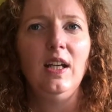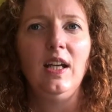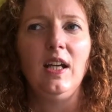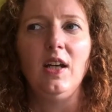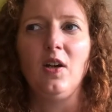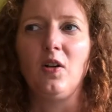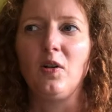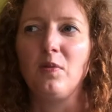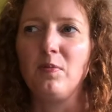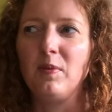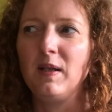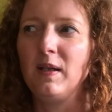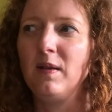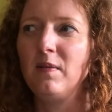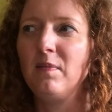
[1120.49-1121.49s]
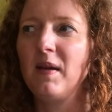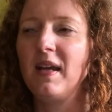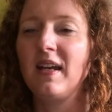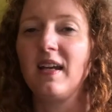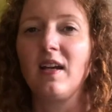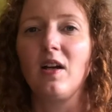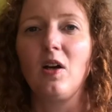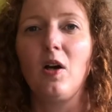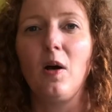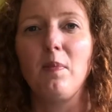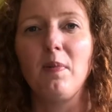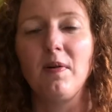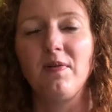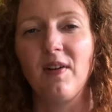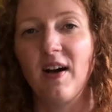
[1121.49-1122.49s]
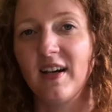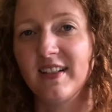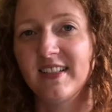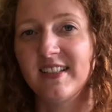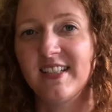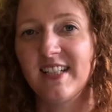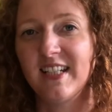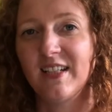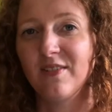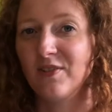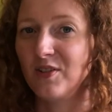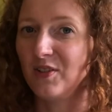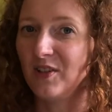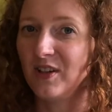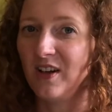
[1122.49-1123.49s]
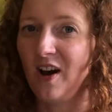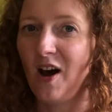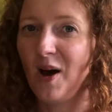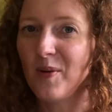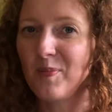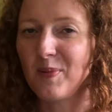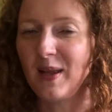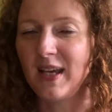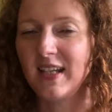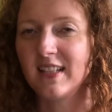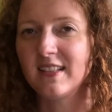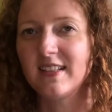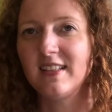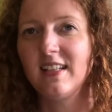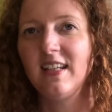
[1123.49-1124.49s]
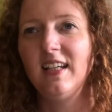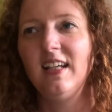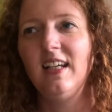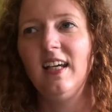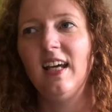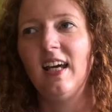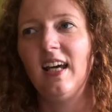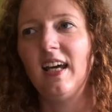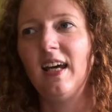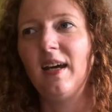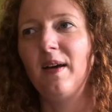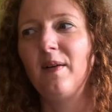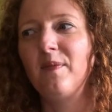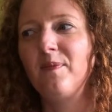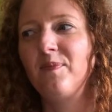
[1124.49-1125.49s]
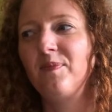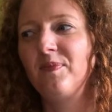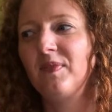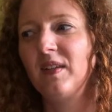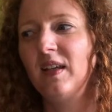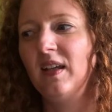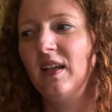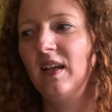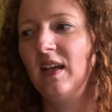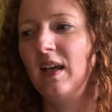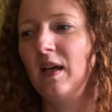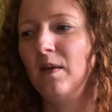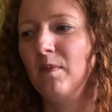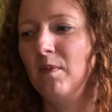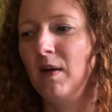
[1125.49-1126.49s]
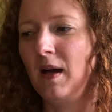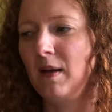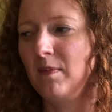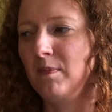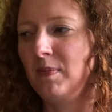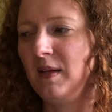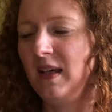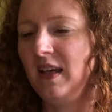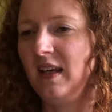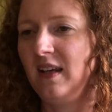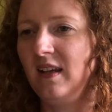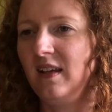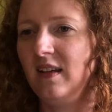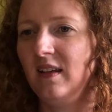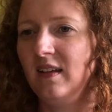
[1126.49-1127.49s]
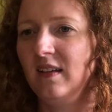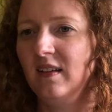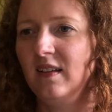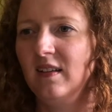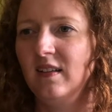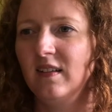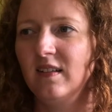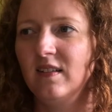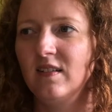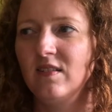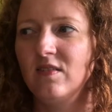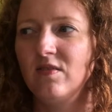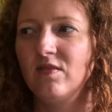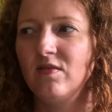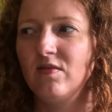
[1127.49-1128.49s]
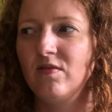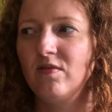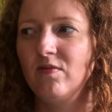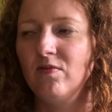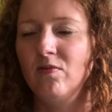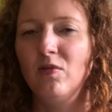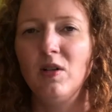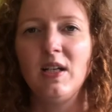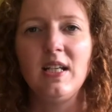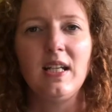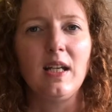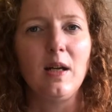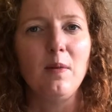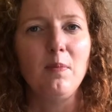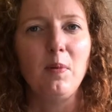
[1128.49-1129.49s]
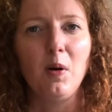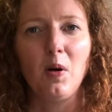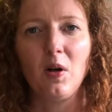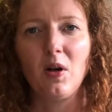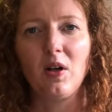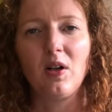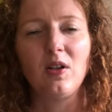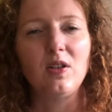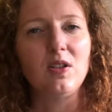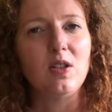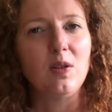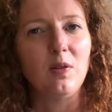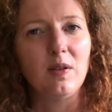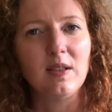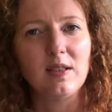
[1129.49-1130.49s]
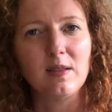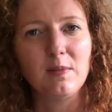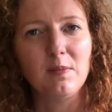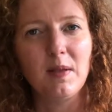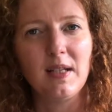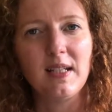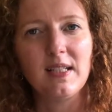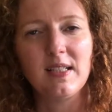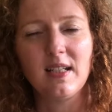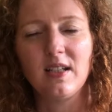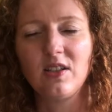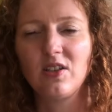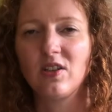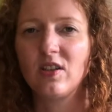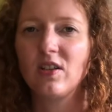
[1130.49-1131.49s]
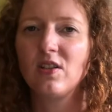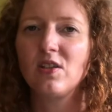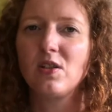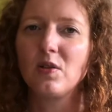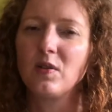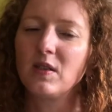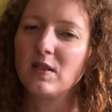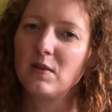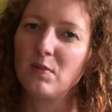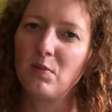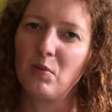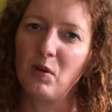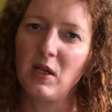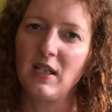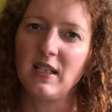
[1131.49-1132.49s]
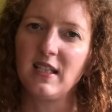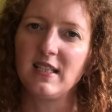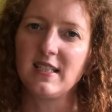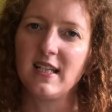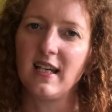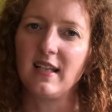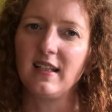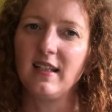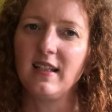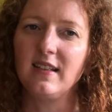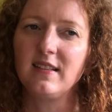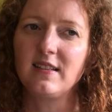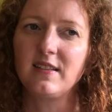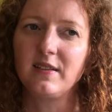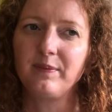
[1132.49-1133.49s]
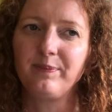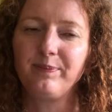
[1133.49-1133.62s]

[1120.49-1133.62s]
It could be making a cup of iced tea if you're in a hot place. It might be reading a book, doing some meditation, doing some breathing techniques.